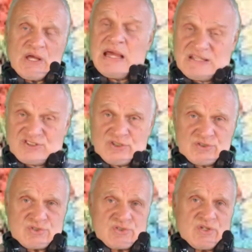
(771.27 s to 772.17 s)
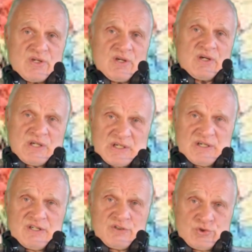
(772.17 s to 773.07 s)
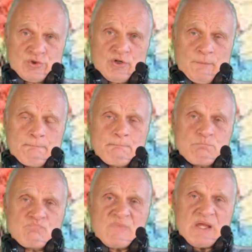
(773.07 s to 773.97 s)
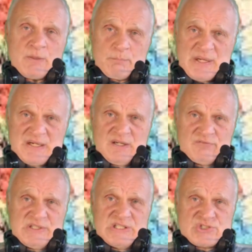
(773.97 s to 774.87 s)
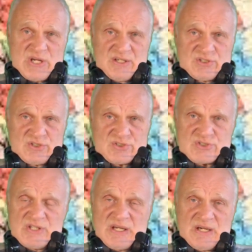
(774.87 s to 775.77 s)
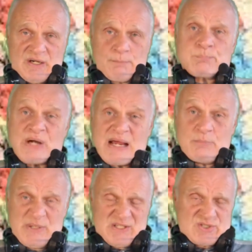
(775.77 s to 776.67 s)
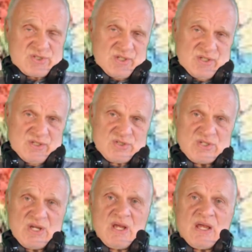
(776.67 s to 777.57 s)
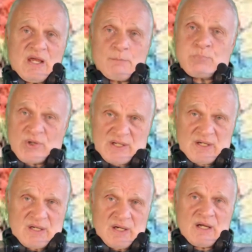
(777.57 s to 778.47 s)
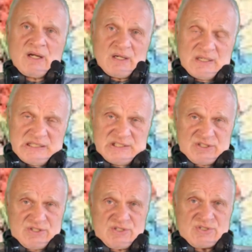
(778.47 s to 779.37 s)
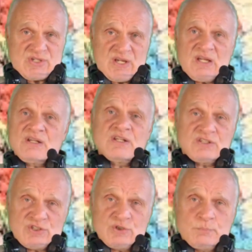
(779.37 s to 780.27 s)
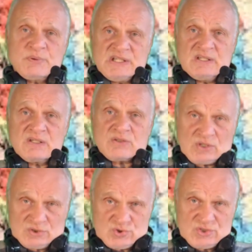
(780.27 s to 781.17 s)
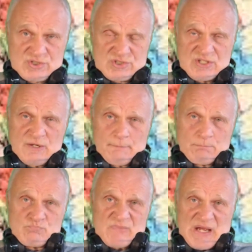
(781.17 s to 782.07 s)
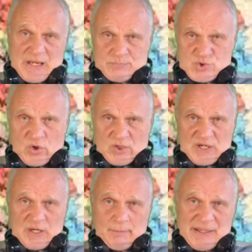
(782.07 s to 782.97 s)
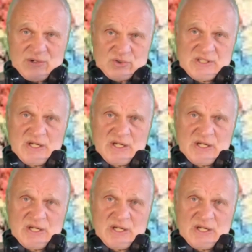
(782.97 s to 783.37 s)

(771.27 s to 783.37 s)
agents here in Europe, and many of these agents, they are prime ministers and political leaders in the European countries. I'm talking about